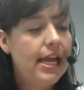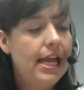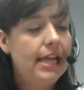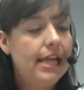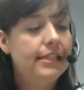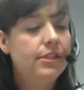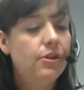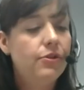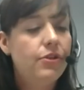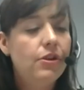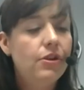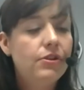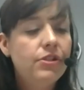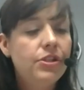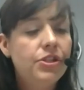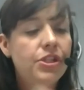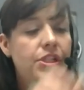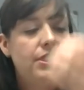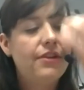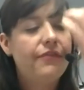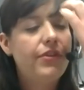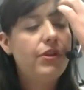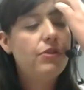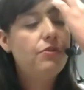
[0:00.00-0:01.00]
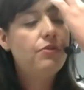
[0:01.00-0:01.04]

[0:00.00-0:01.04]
And so those are just a few